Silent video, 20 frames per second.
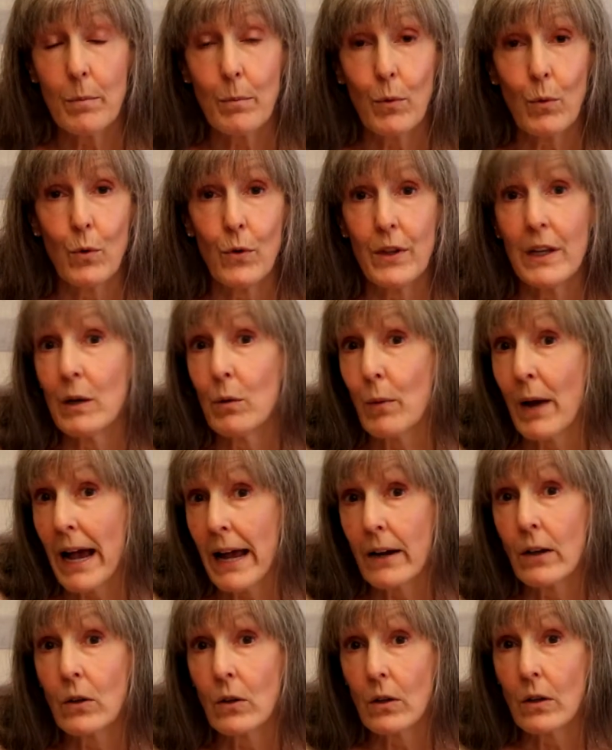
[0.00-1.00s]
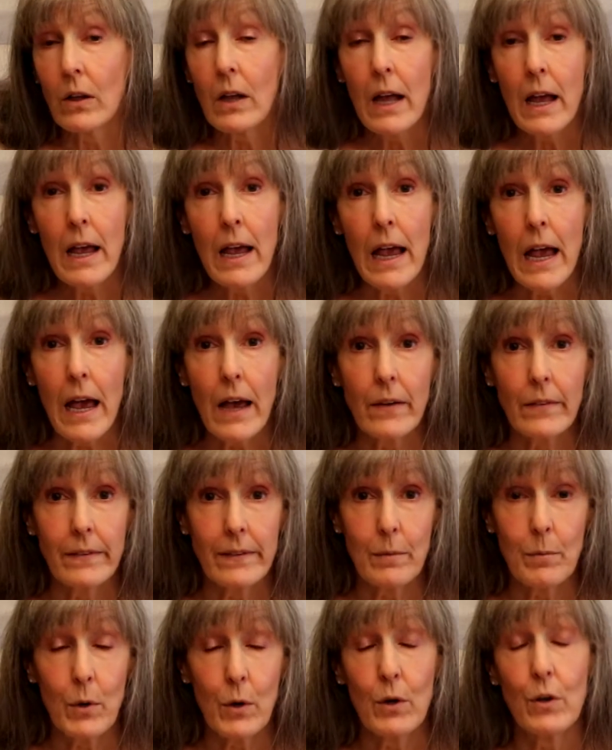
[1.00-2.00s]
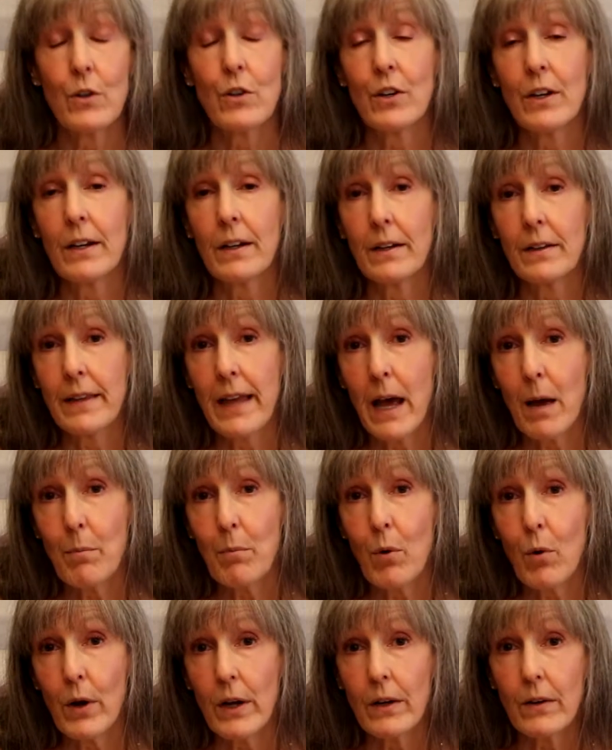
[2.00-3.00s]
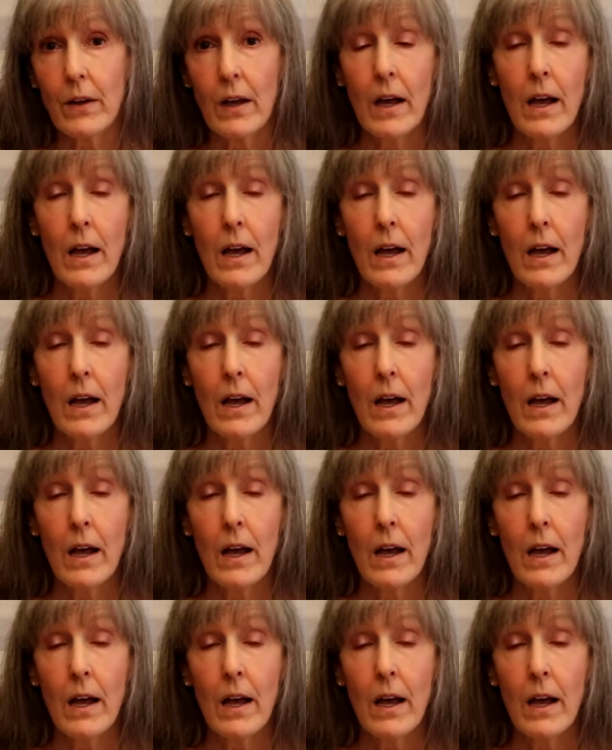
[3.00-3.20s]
or the radical has emerged, and at that point